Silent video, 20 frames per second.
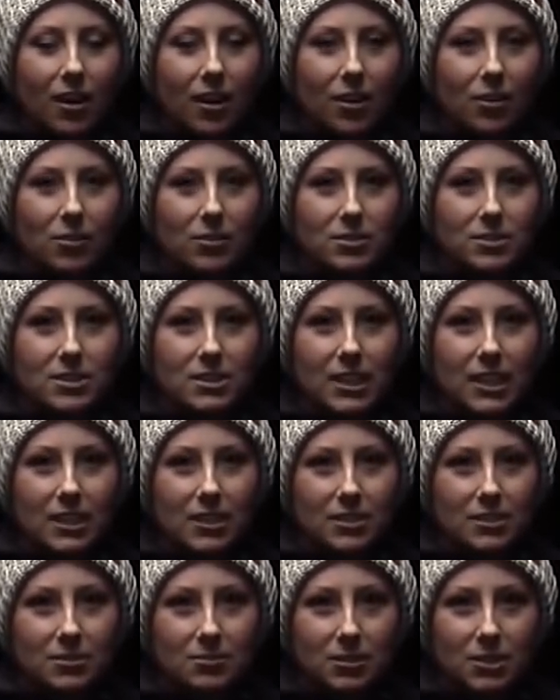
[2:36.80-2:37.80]
all those
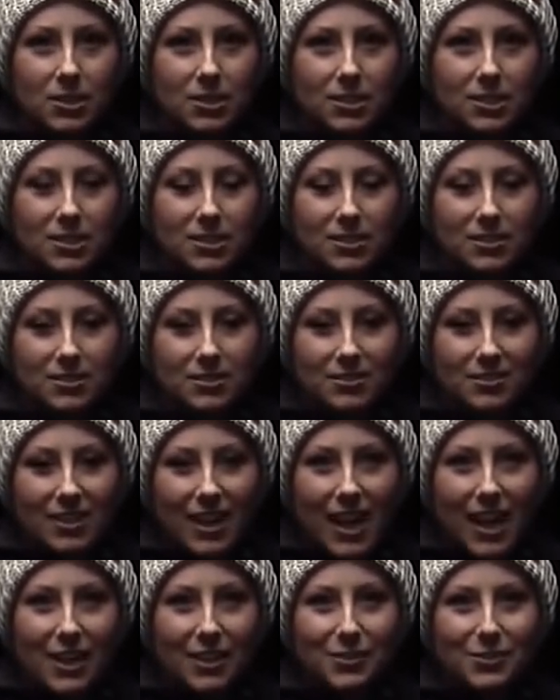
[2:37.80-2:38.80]
things were just,
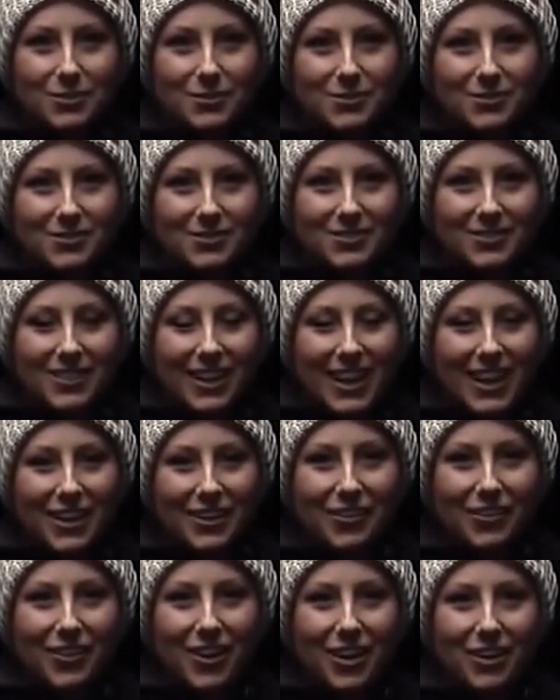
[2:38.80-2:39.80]
I
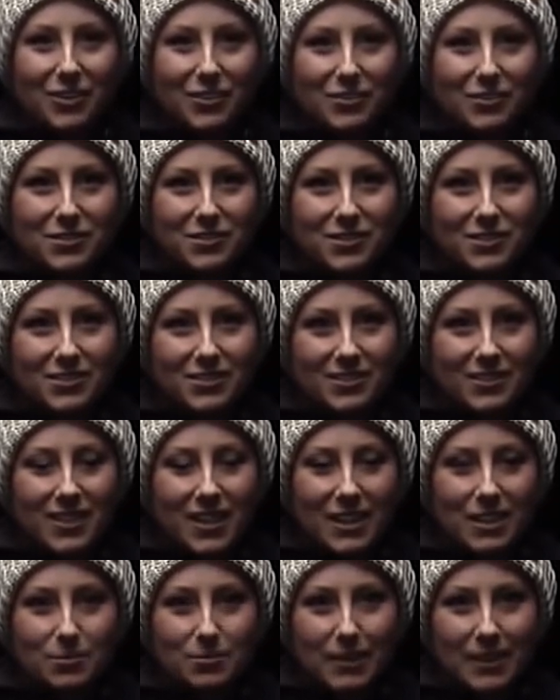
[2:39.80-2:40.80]
had a lot of
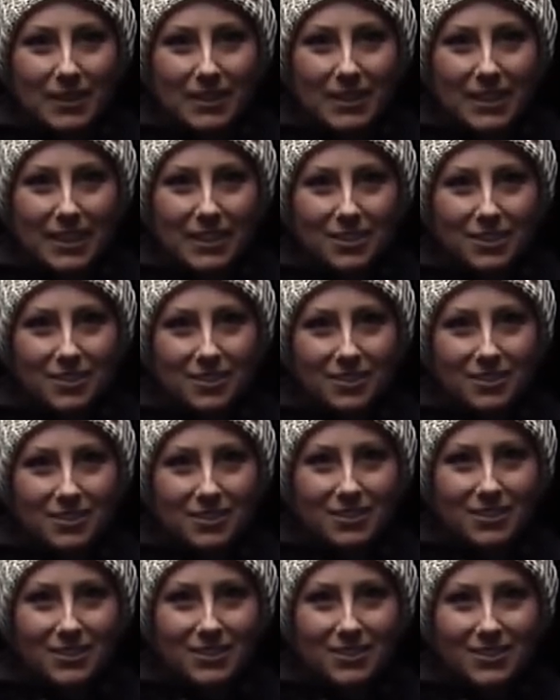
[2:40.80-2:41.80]

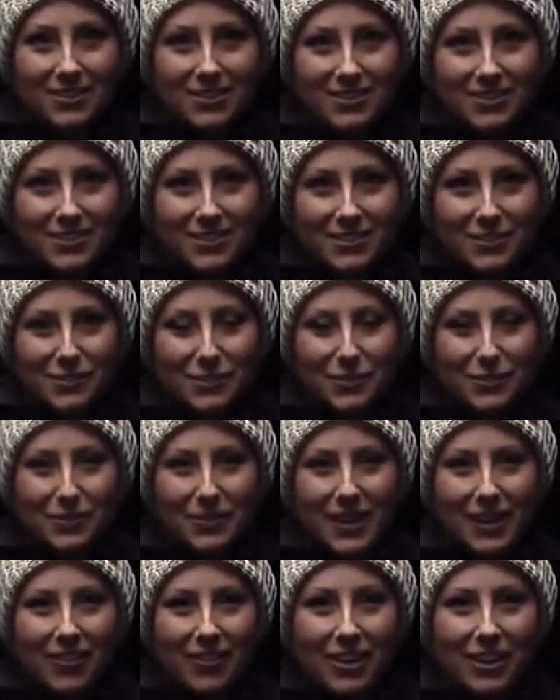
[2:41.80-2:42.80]
expectations for
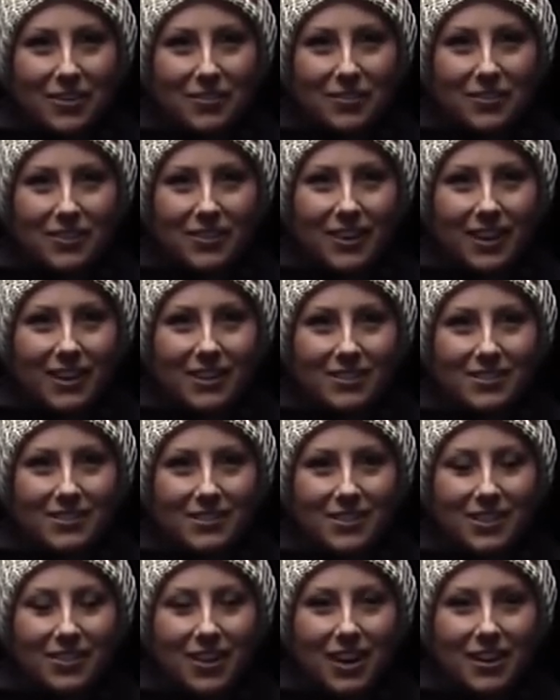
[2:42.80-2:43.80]
my life, and that
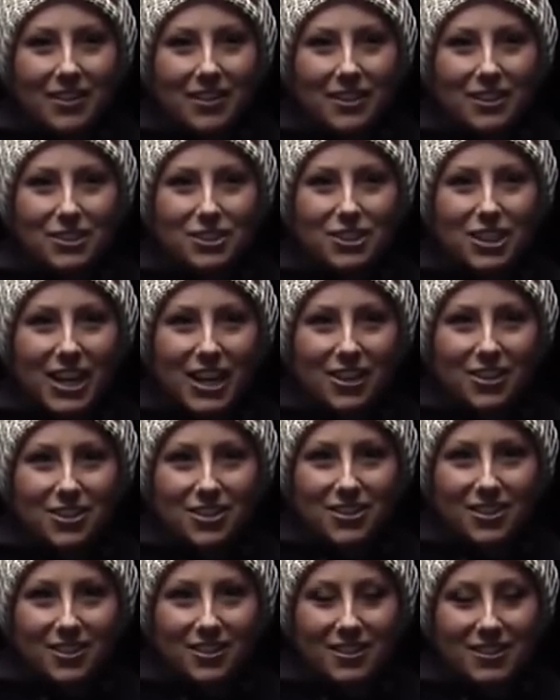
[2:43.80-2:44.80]
a lot of things
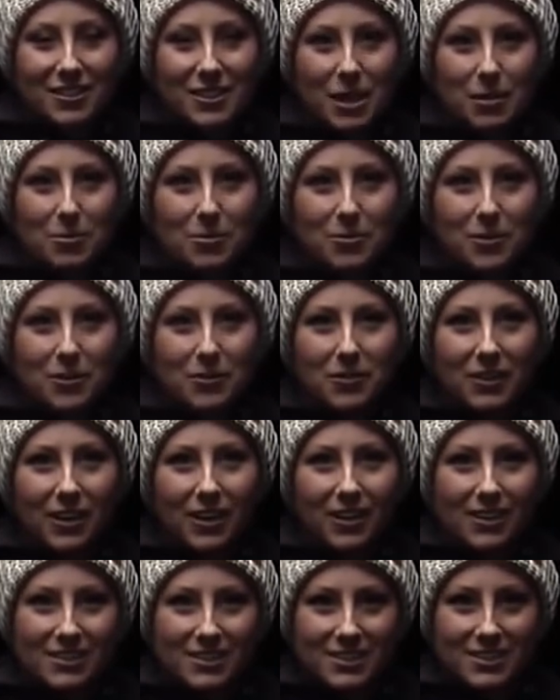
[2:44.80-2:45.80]
changed at the snap of our
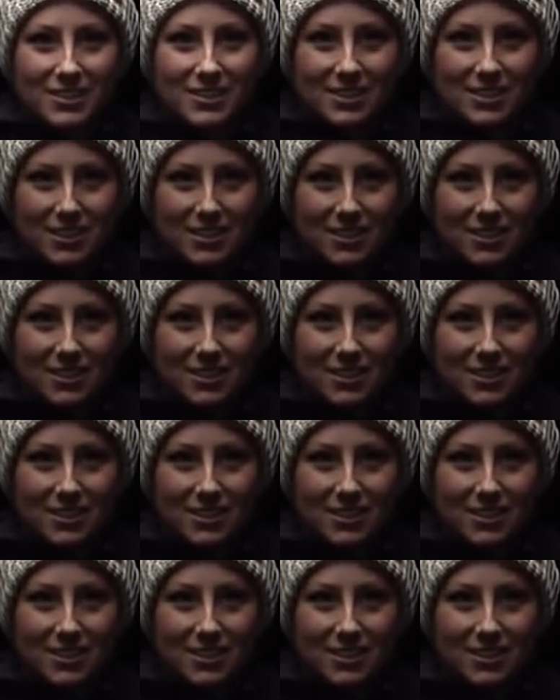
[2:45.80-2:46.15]
fingers.